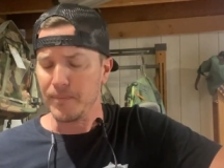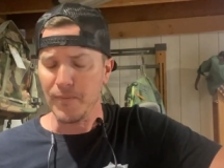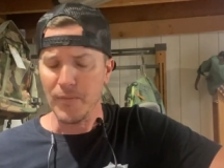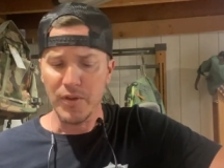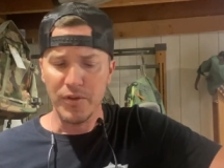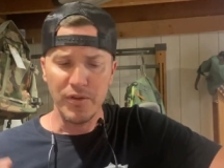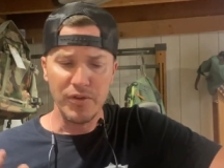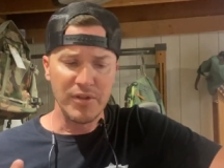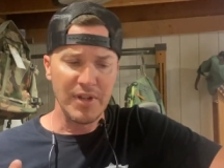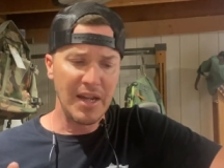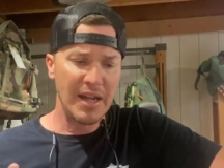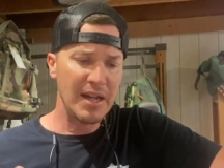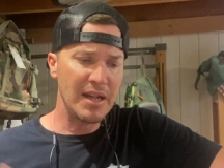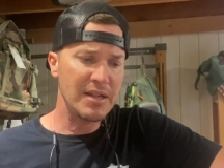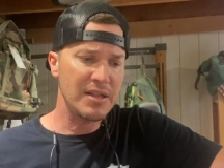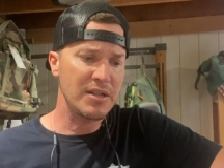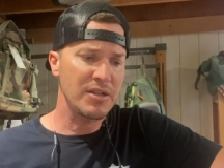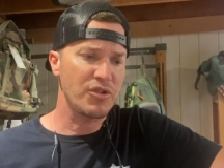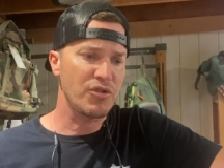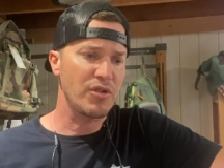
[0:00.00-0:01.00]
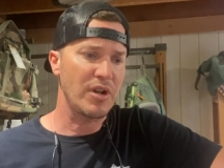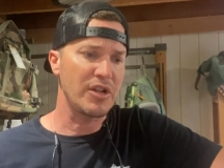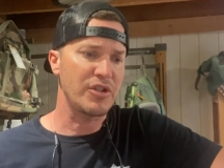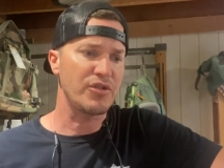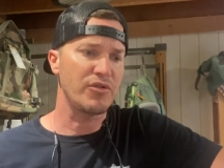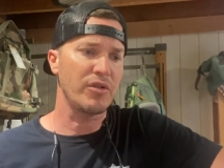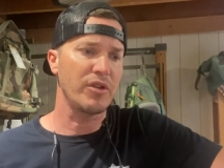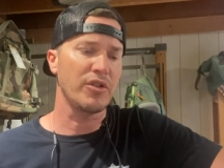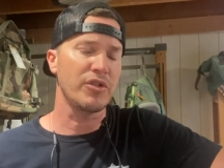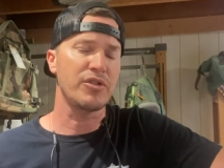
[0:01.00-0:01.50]
There's ants and
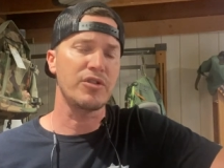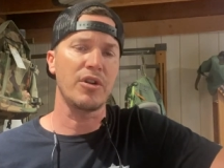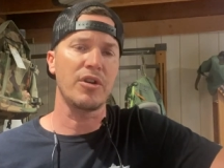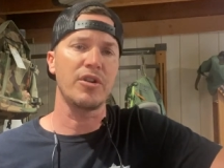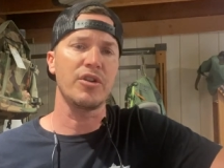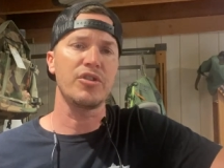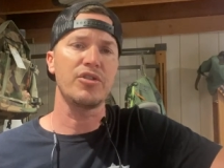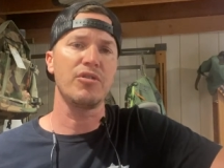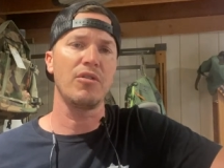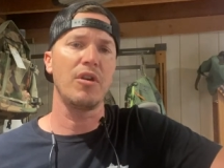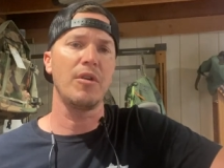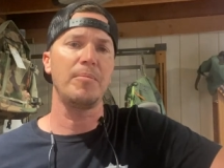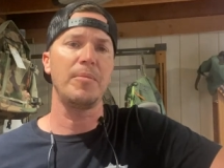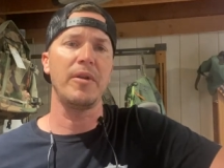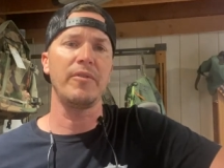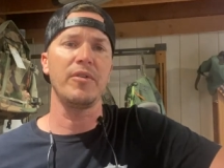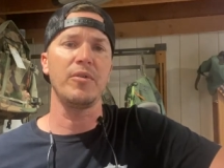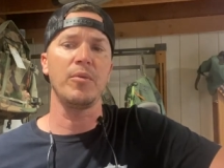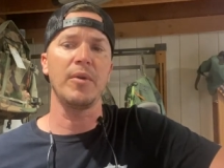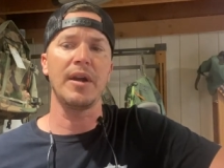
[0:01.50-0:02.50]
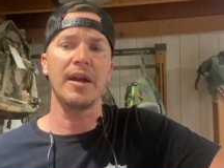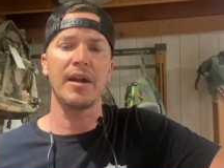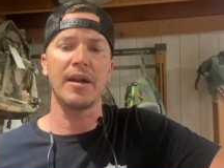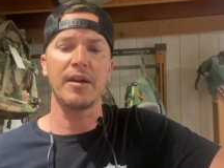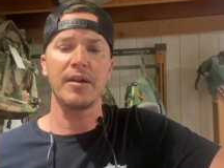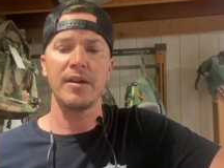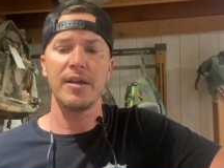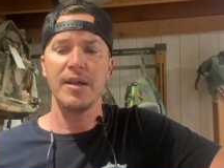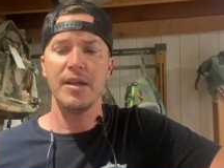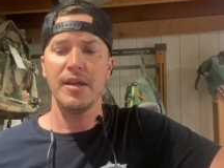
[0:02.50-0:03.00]
terrestrials starting to show up
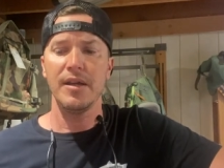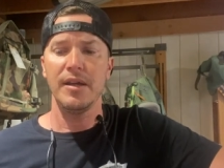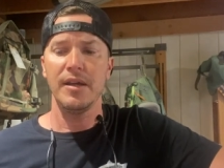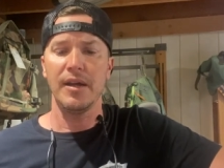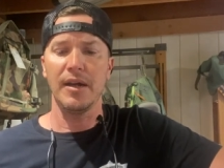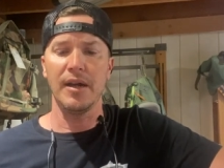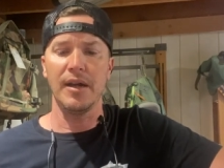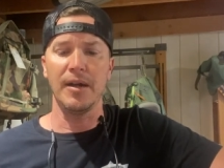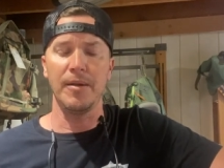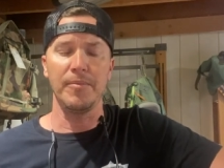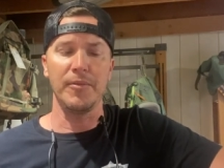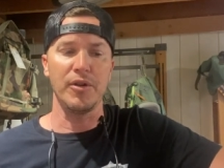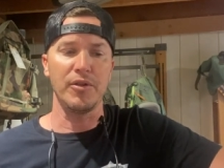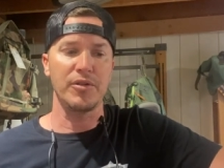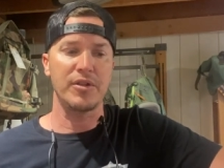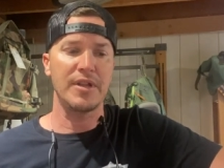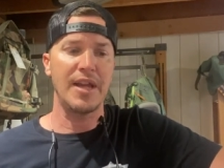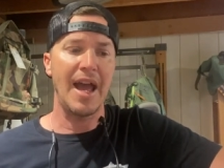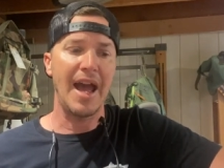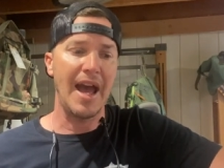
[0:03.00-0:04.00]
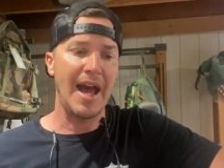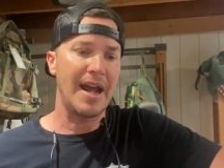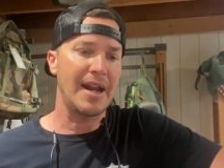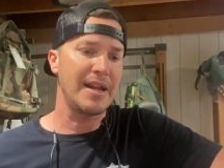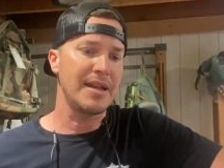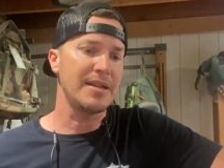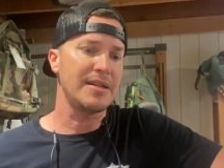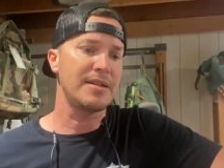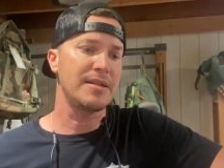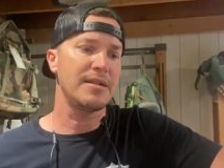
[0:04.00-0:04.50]
everywhere. Um, there's
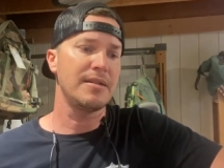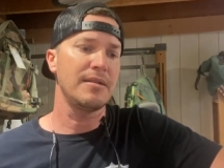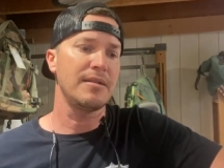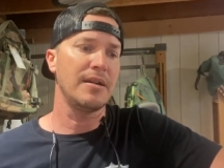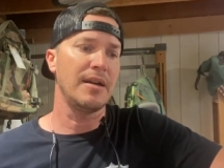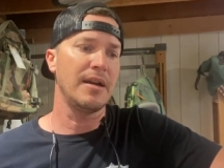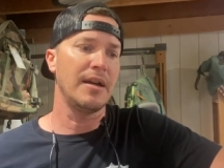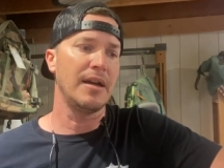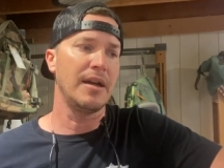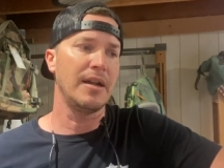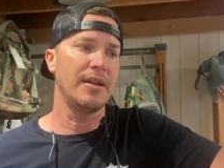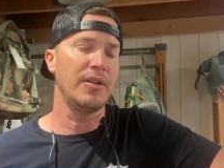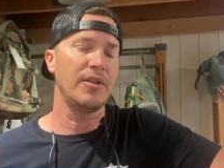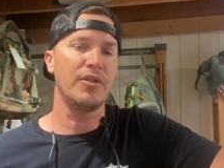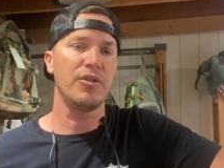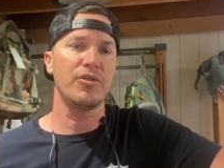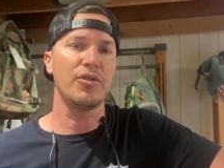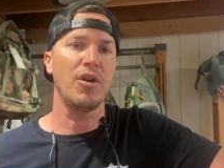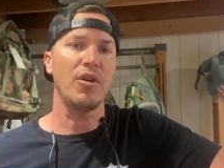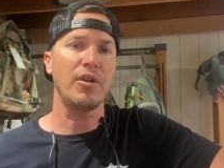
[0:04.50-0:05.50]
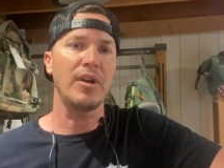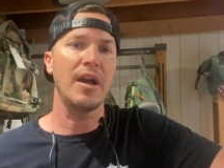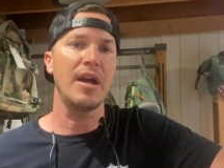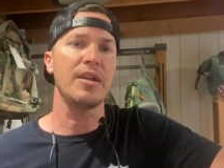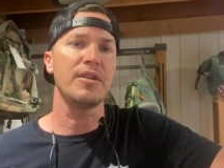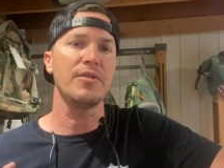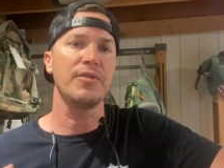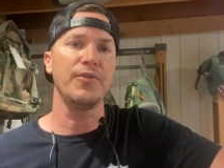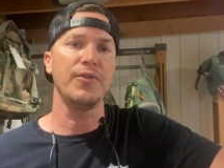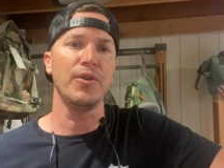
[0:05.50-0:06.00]
caddis. Uh, there's all
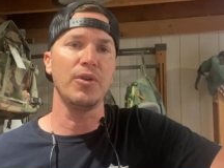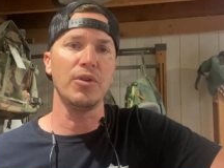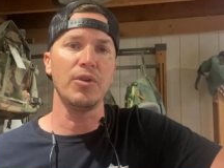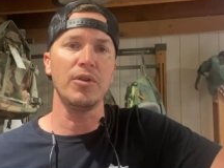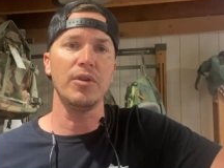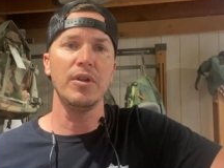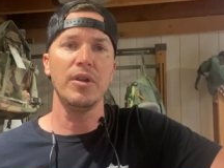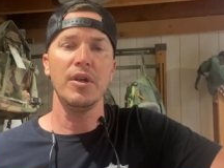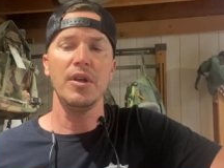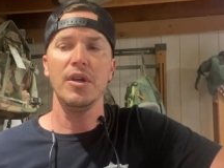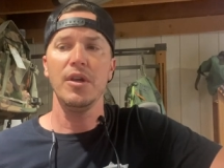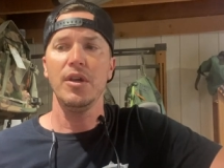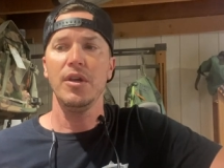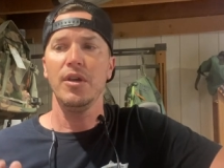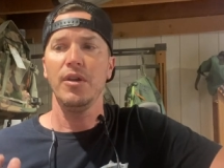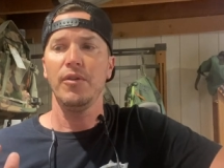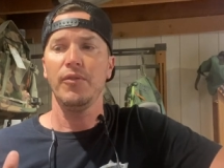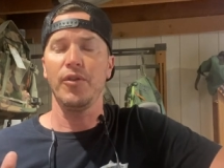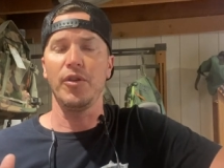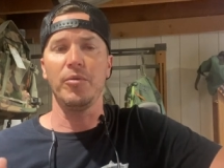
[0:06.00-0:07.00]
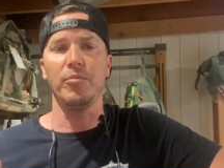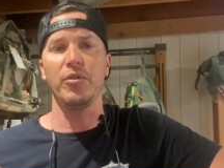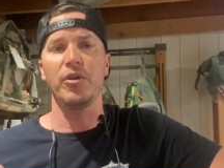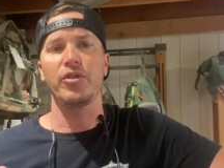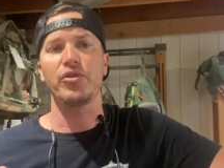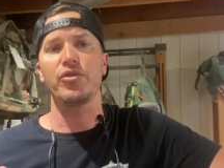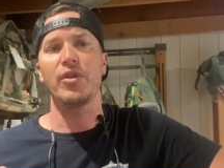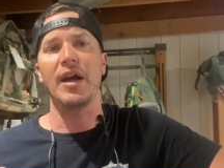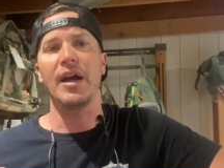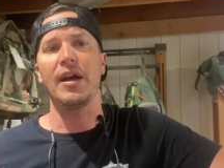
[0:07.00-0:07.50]
kinds of food for the brook
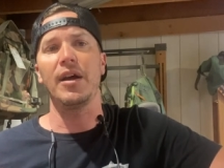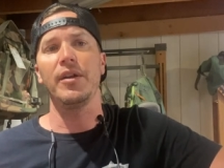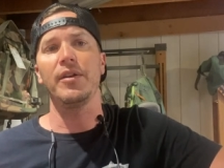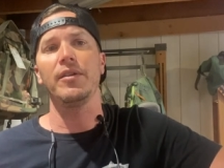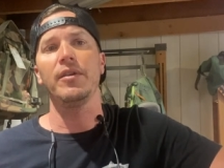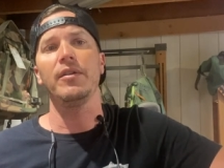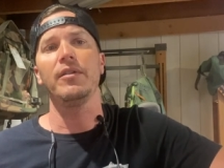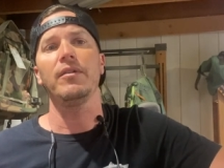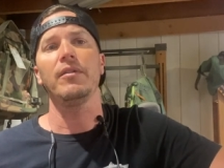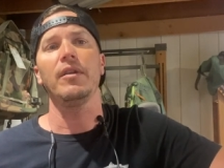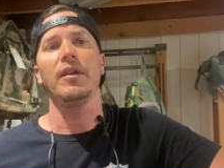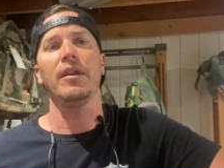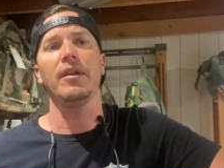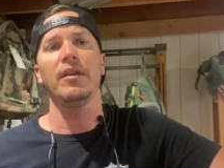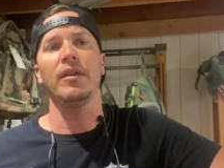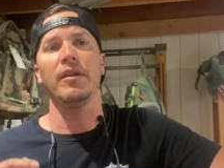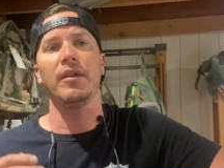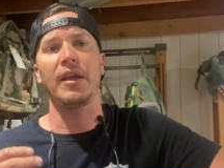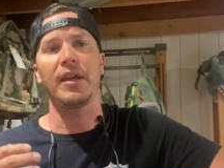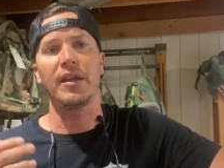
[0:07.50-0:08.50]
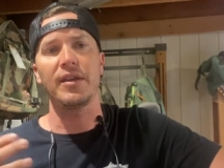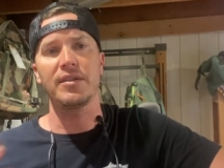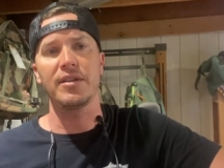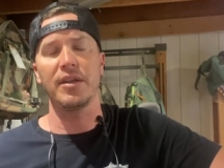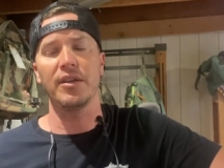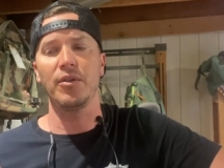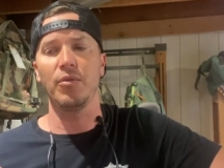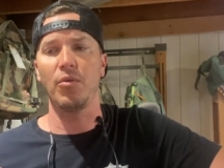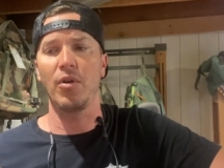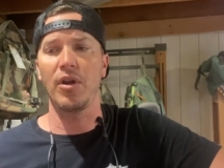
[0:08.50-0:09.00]
trout. And then, like I
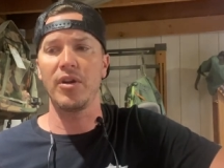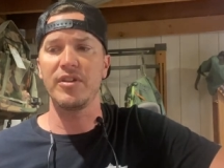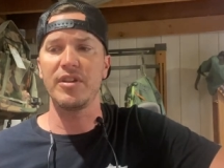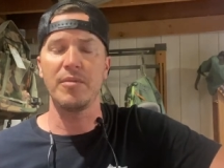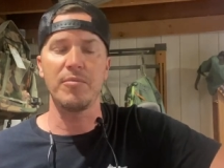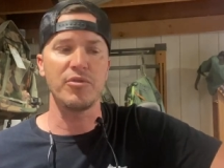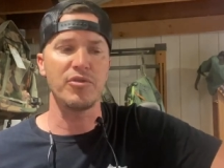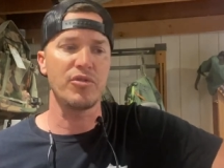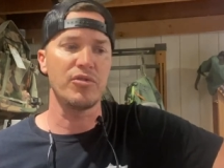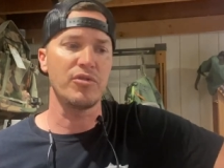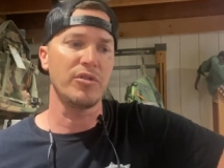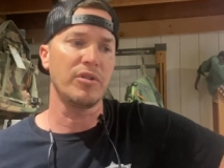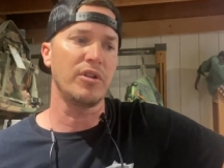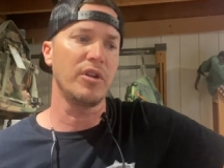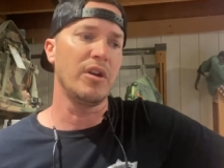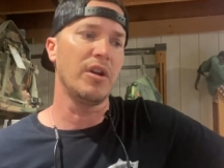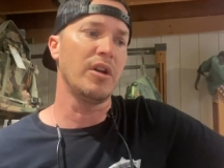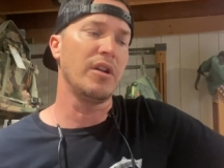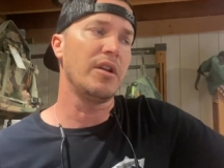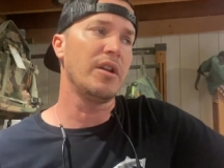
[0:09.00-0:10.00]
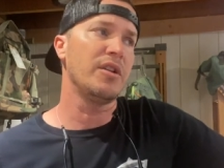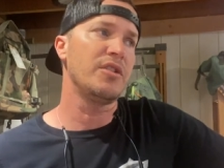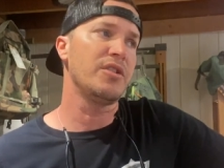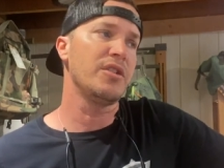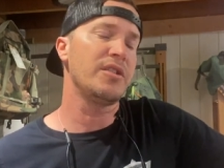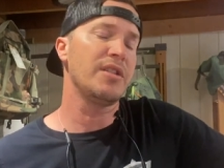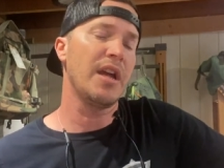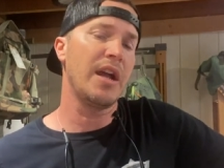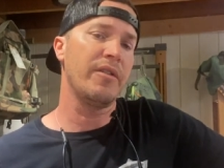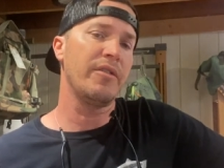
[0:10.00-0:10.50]
said, the water temperatures are good. It's
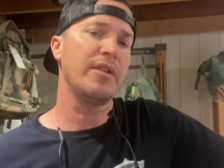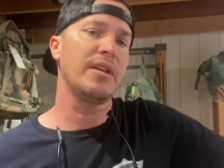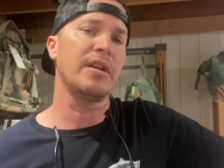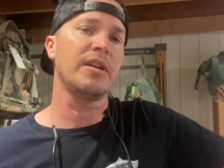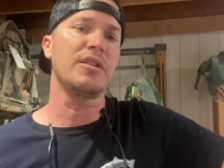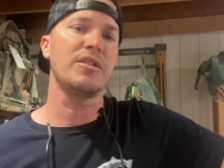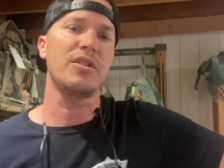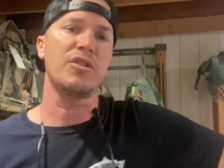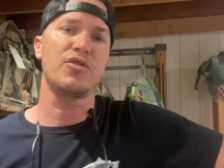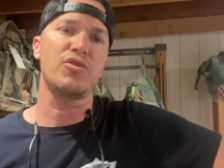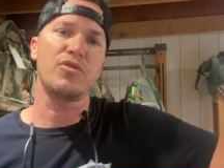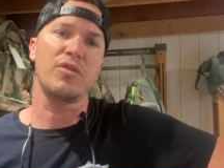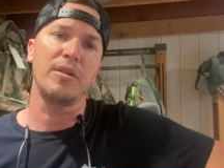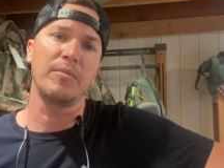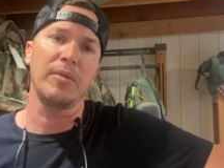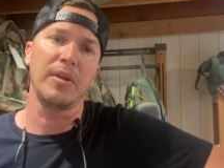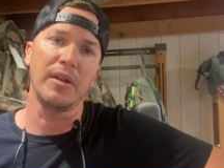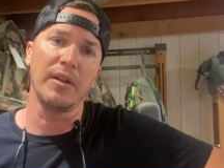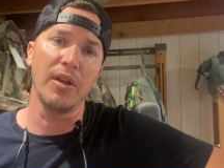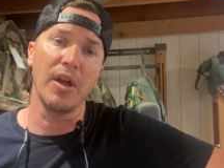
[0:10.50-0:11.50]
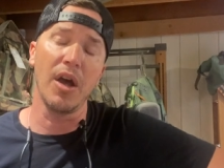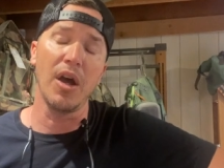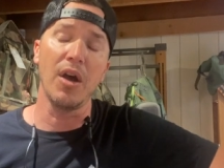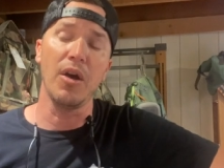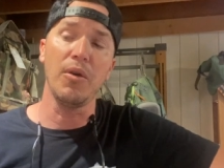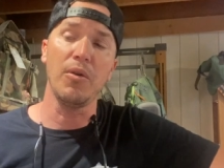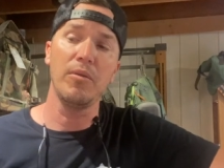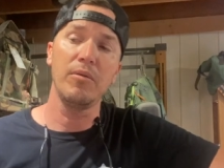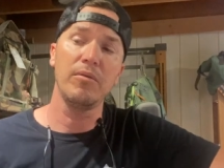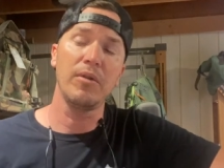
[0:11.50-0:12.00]
just everything is extremely
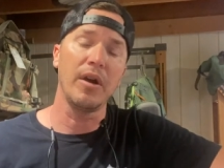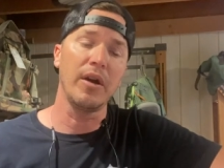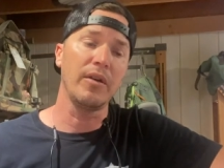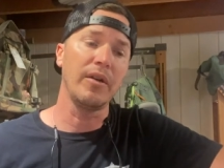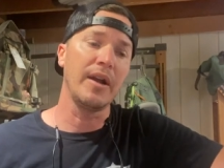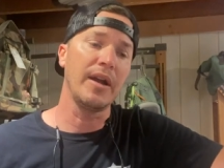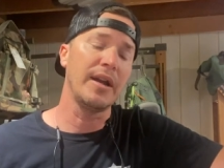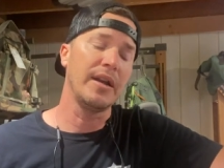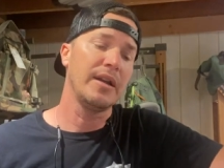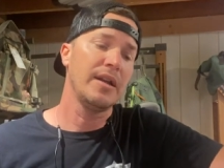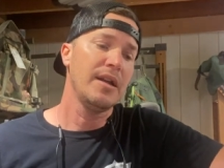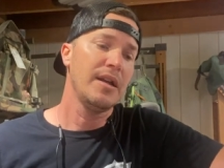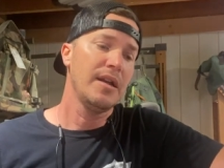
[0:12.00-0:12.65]
low. All right.